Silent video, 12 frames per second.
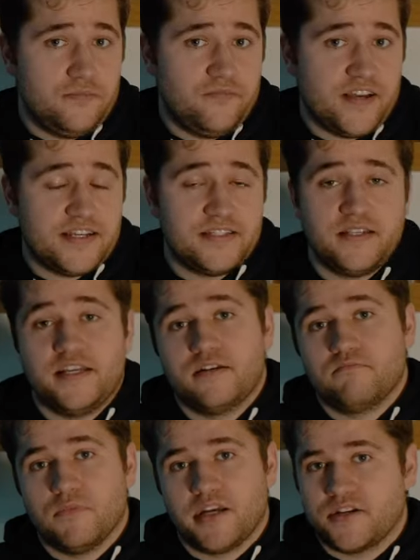invest
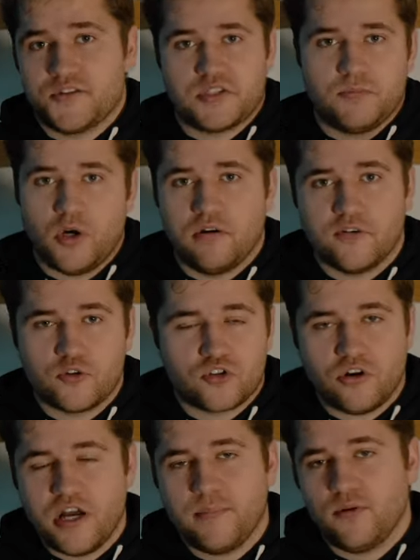in like a smartphone
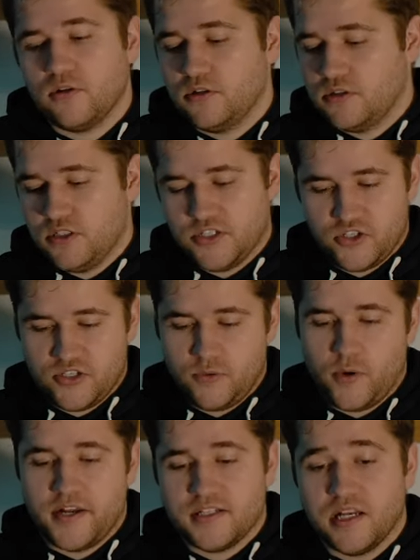tripod. It's just
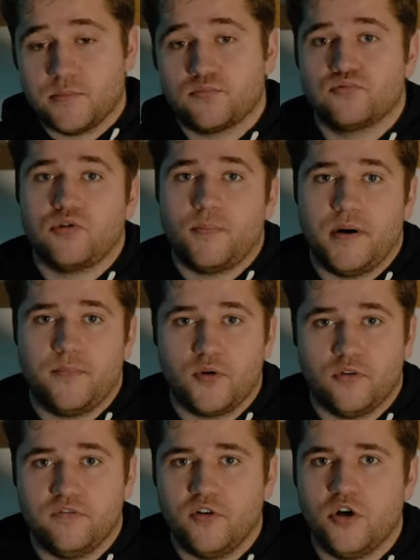a way to like prop up
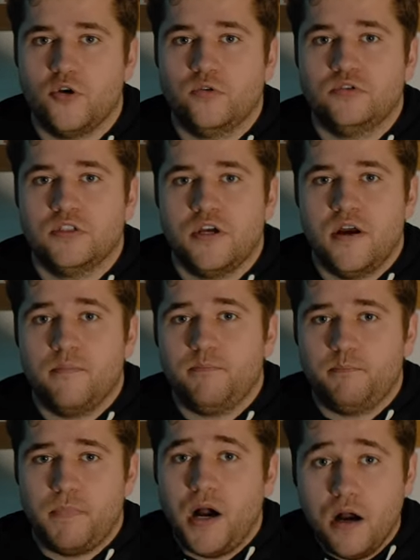your phone.
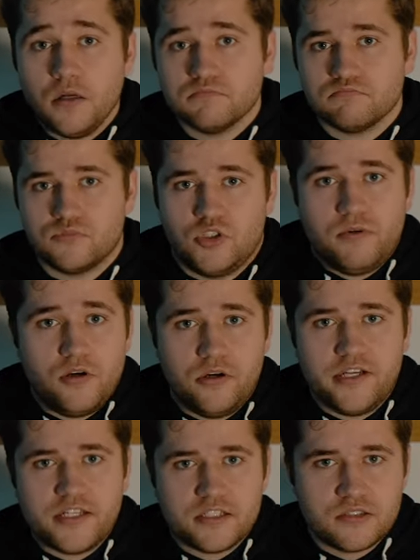But to be
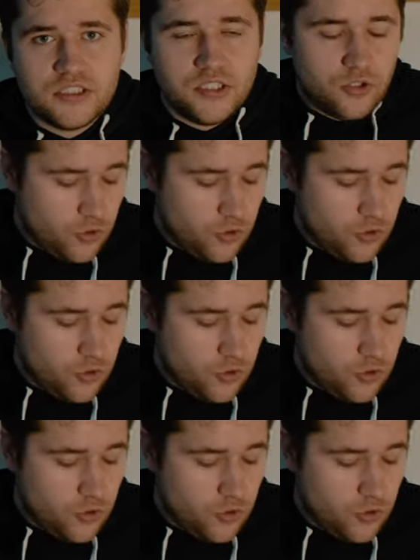honest,